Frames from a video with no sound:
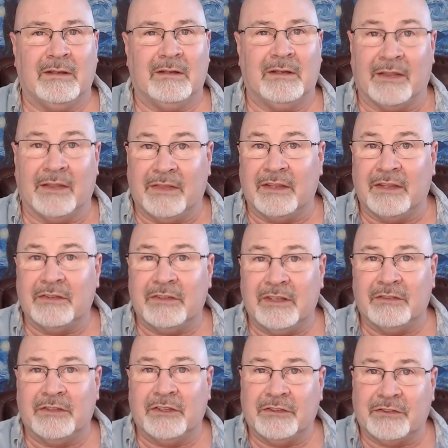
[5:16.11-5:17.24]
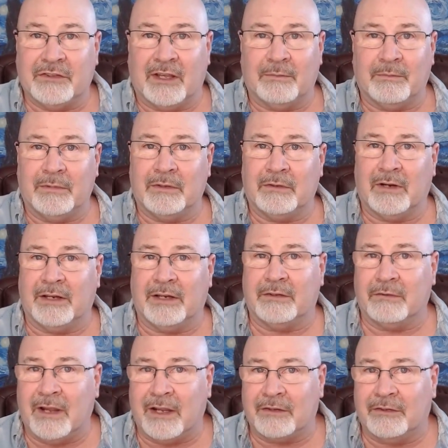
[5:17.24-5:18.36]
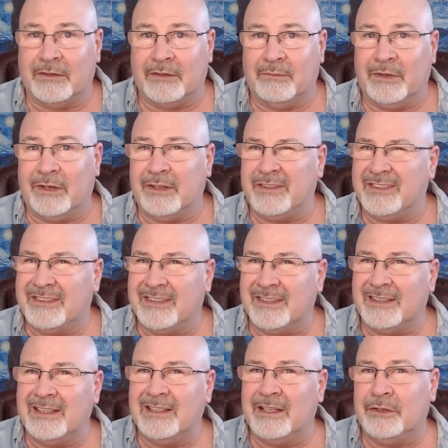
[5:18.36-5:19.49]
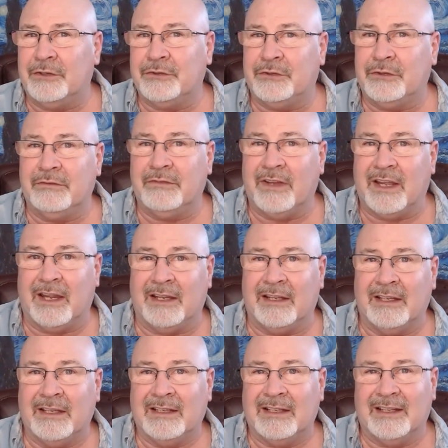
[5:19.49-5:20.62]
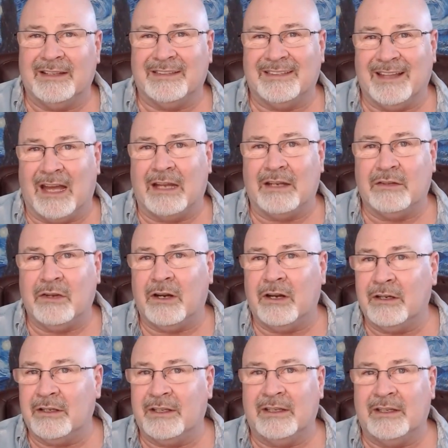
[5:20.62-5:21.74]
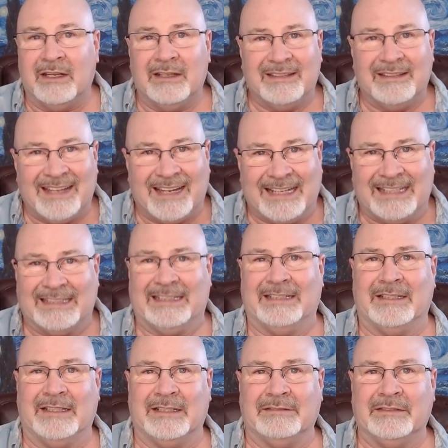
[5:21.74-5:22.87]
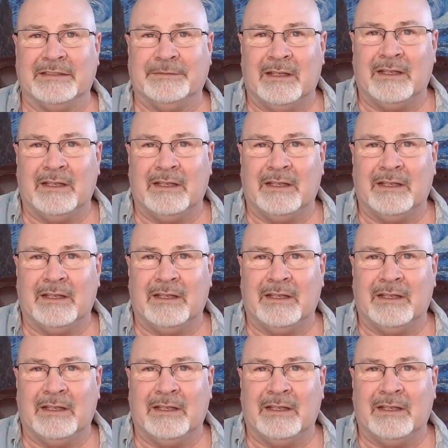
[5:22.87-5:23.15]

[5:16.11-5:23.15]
Now this is a step in the right direction, but it's still a little too vague. It's not targeted tightly enough.